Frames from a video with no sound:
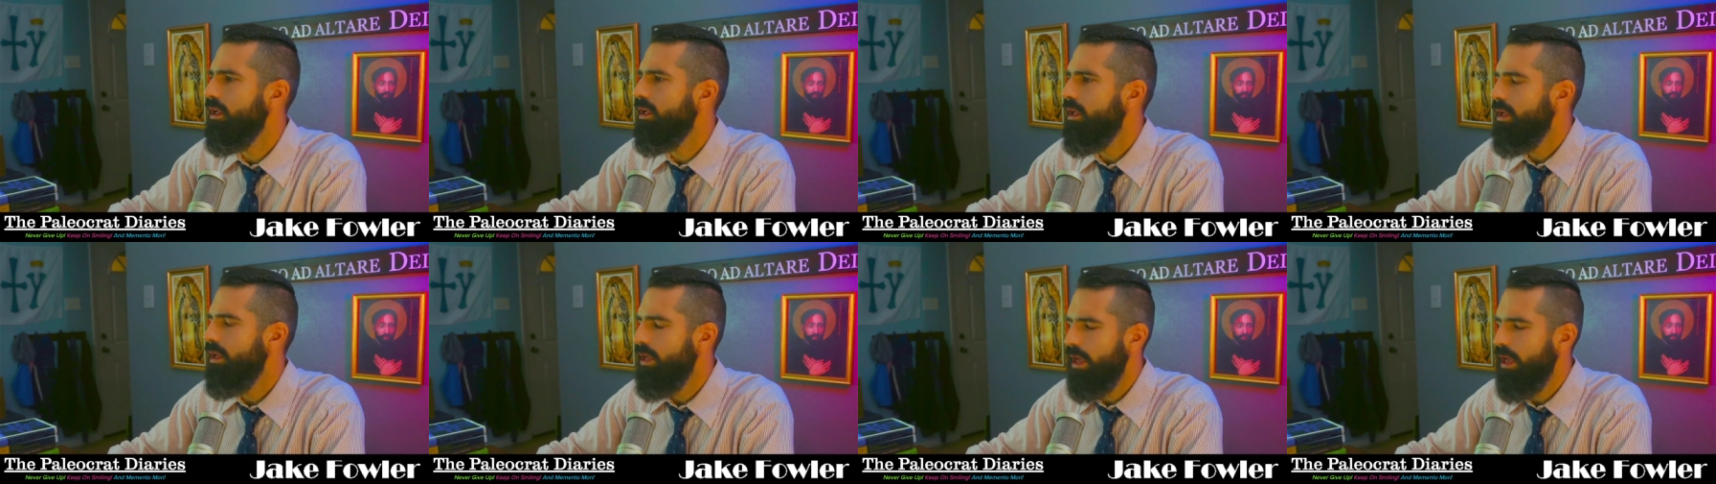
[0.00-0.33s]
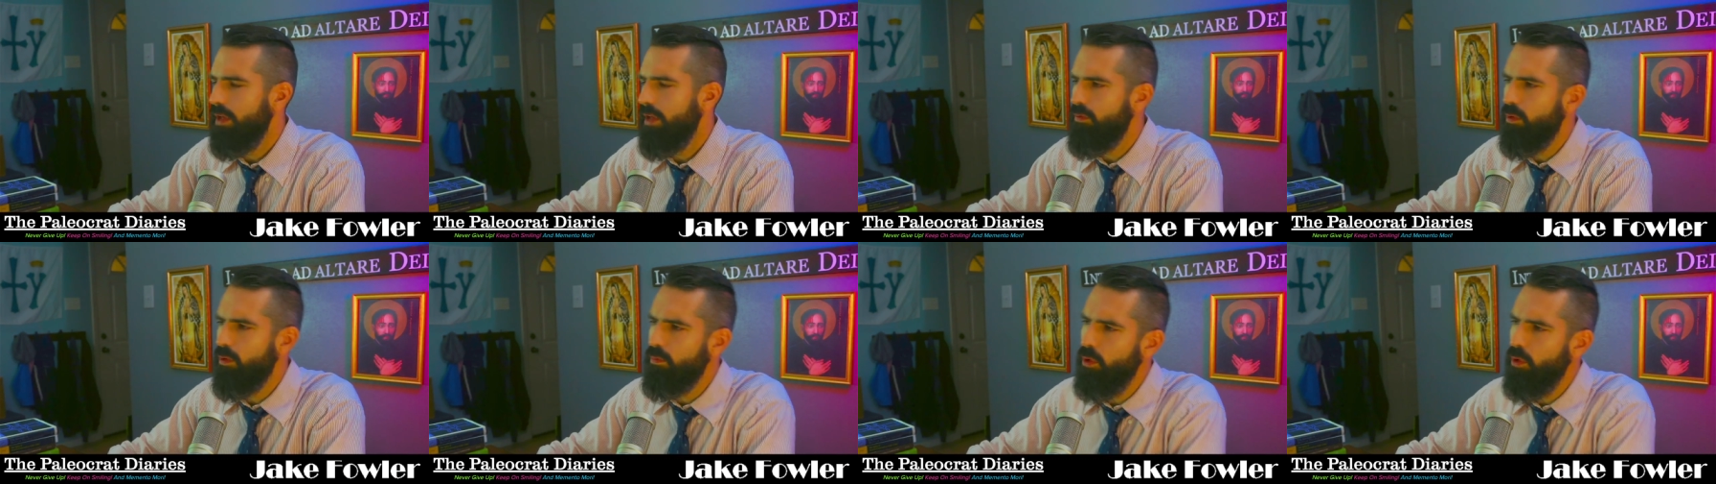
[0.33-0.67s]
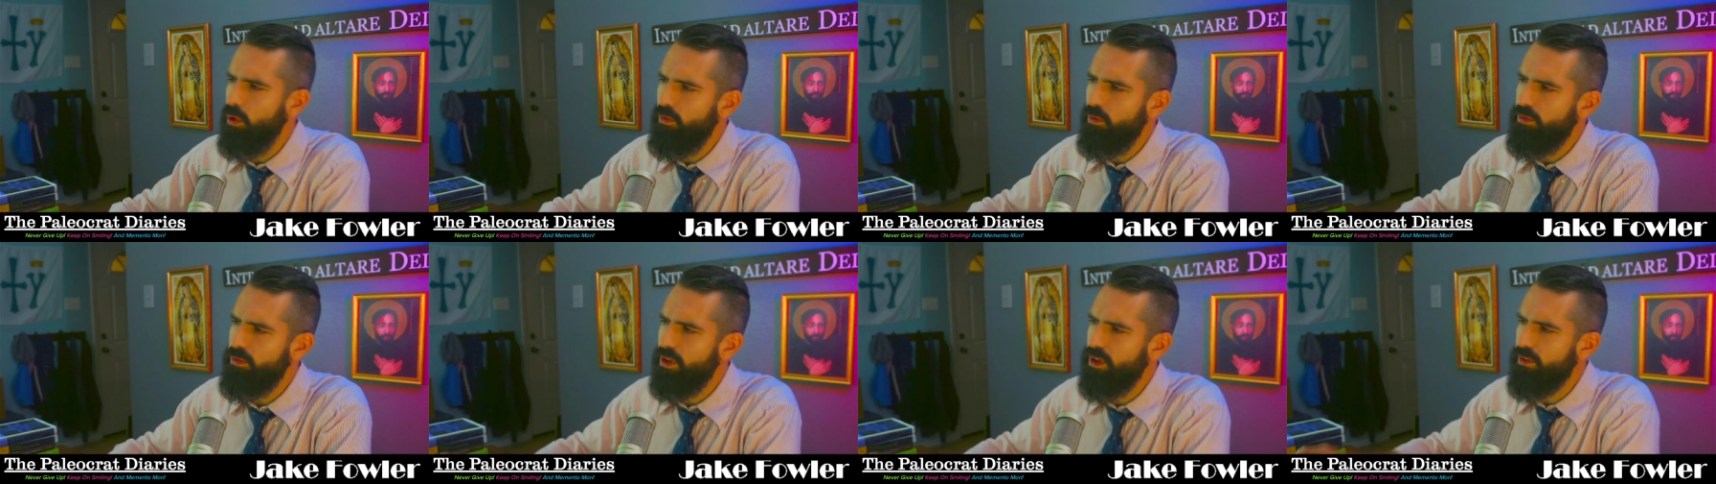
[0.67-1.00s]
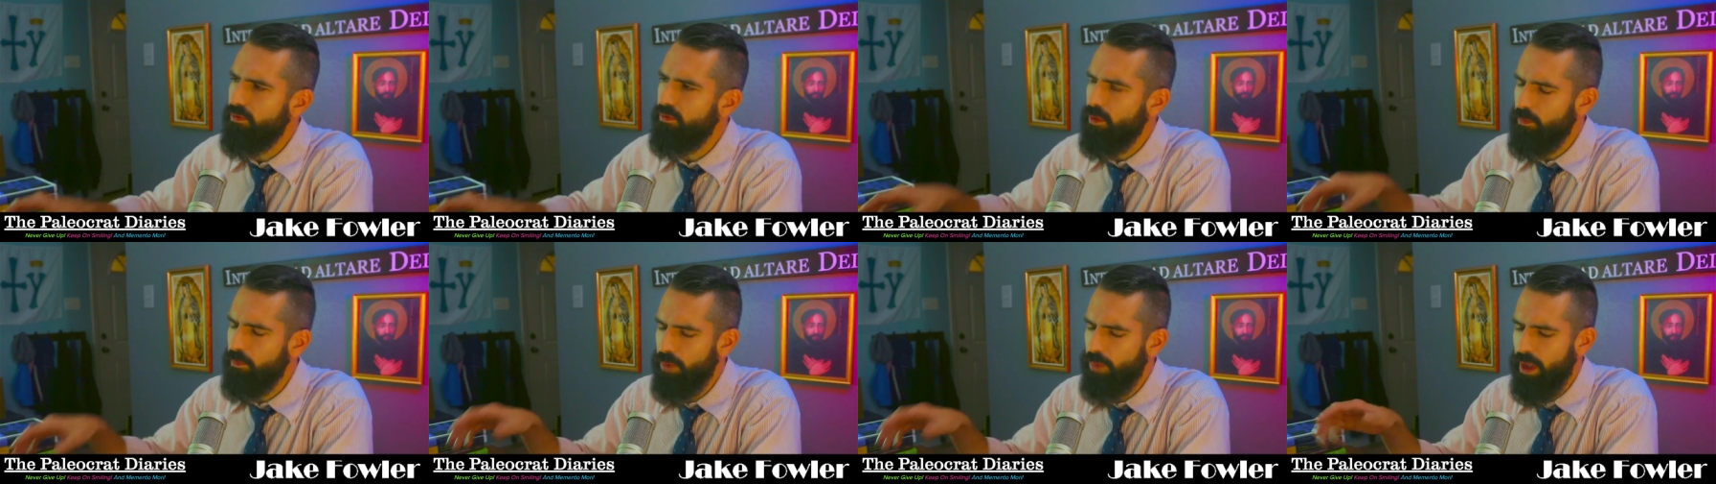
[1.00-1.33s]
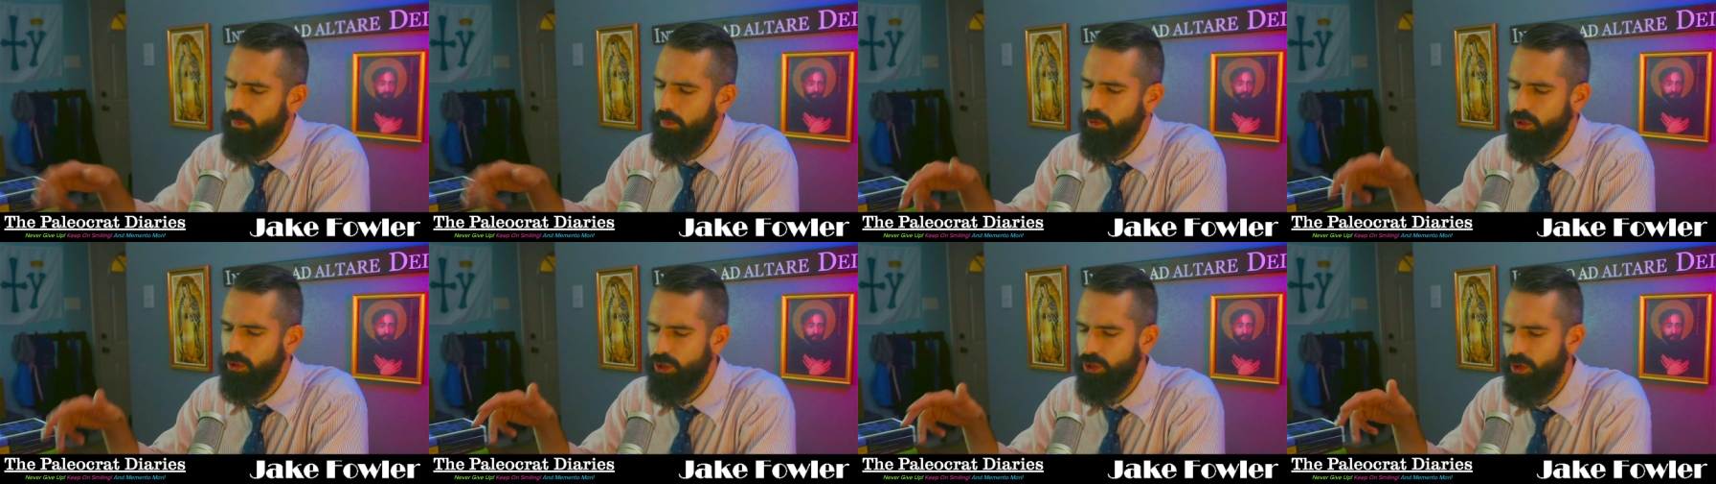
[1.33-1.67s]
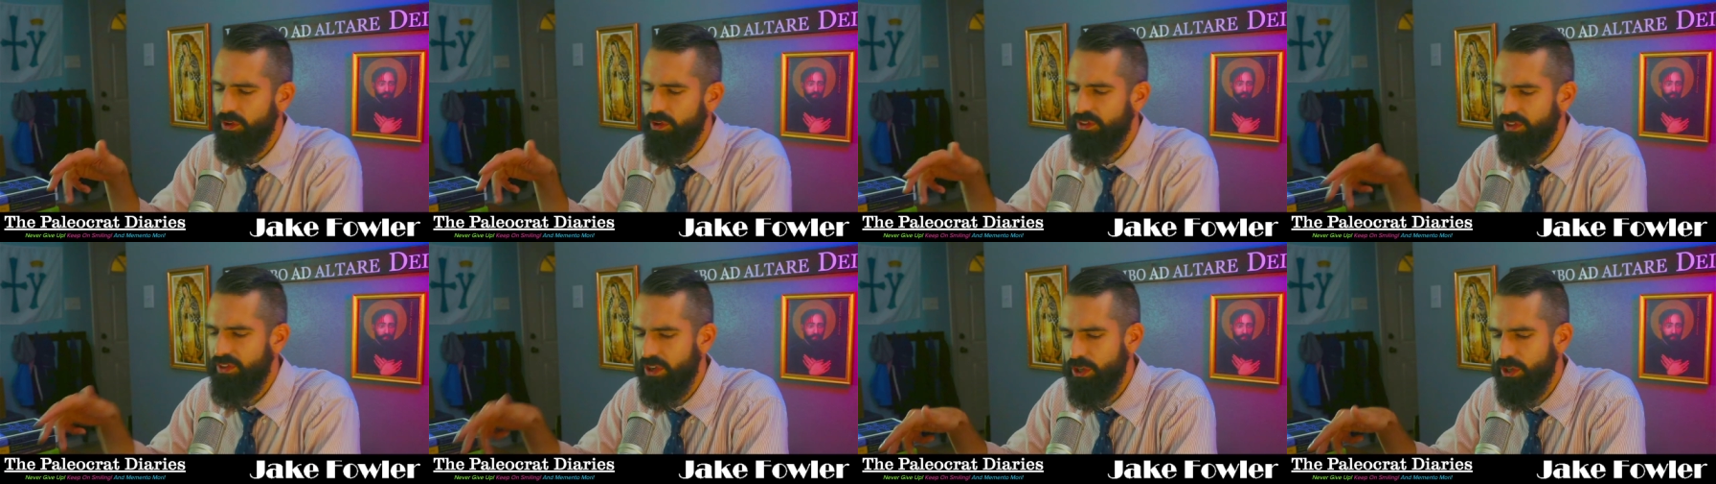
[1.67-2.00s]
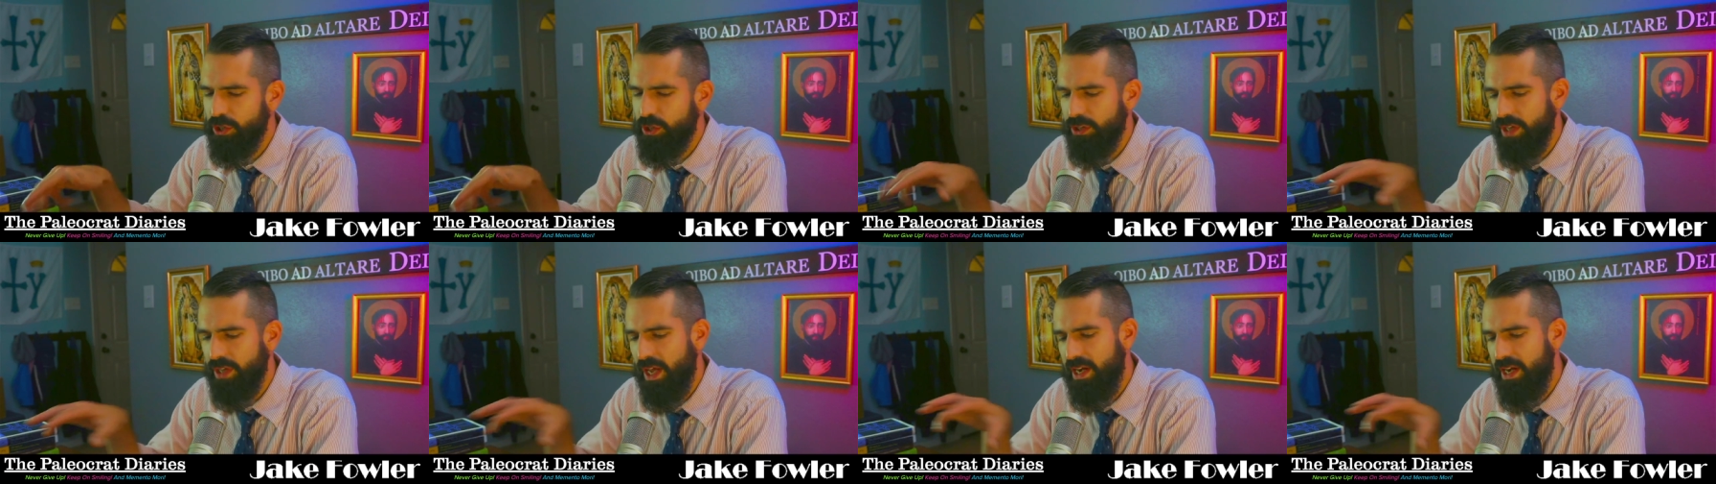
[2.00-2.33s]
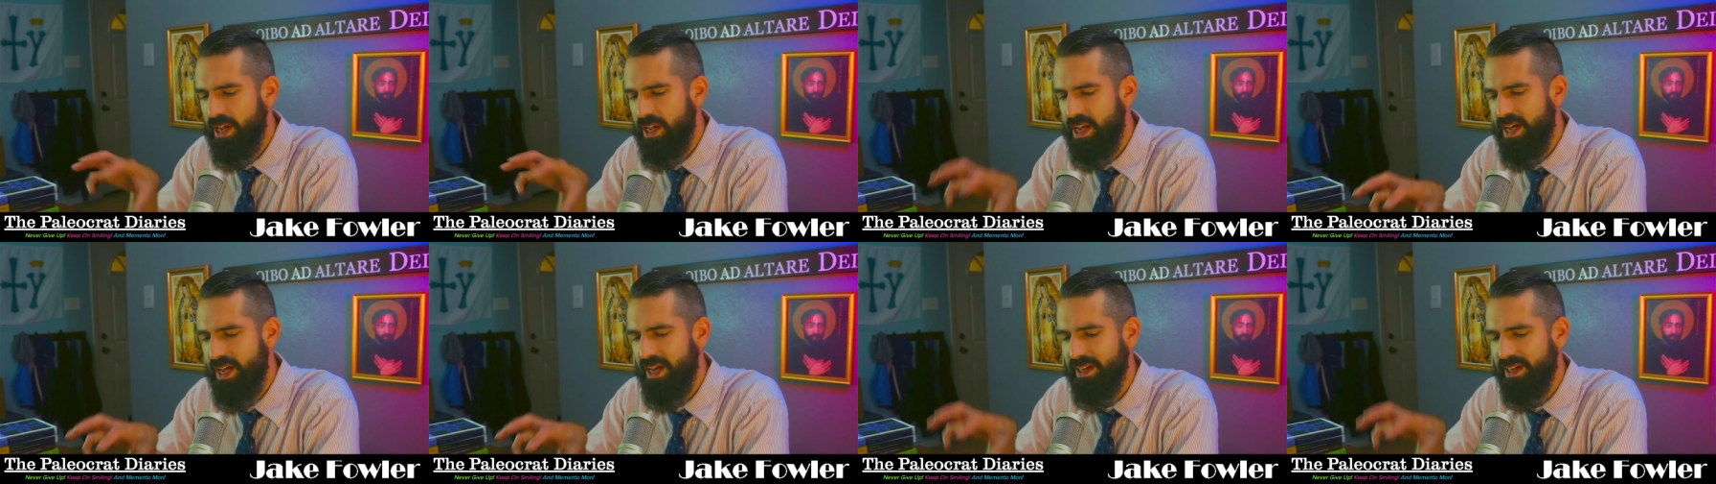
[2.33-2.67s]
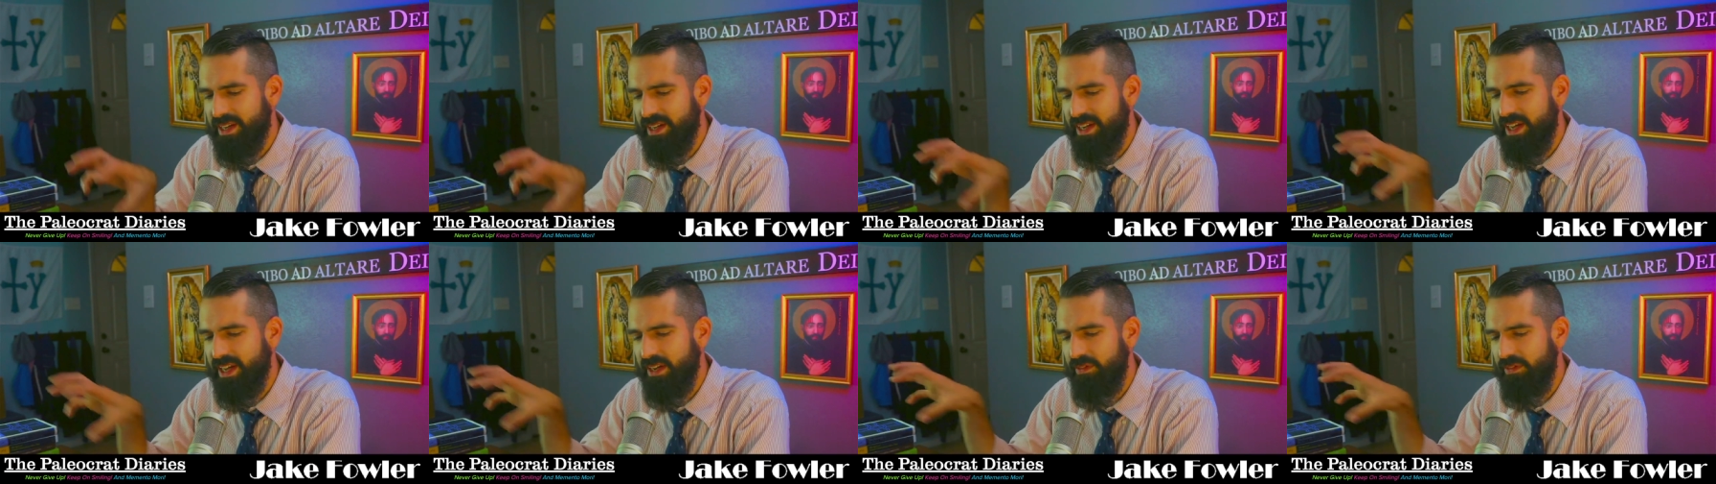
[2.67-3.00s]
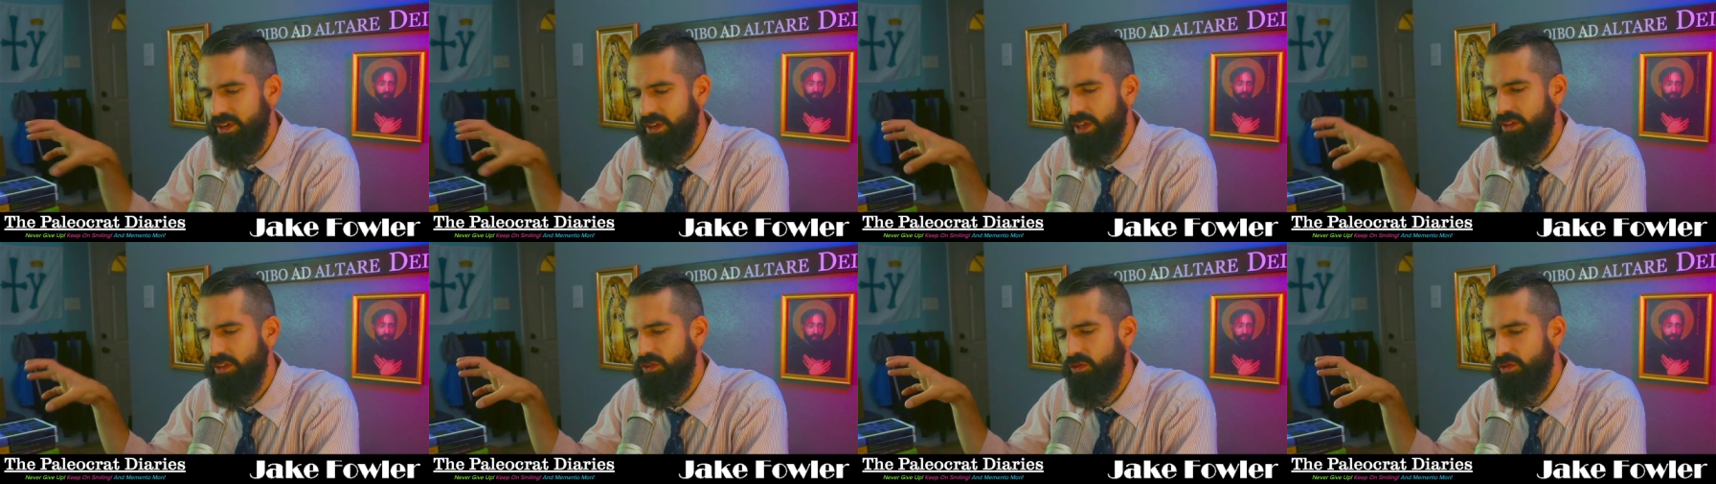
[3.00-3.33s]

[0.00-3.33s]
had removed it from papal jurisdiction and he had given it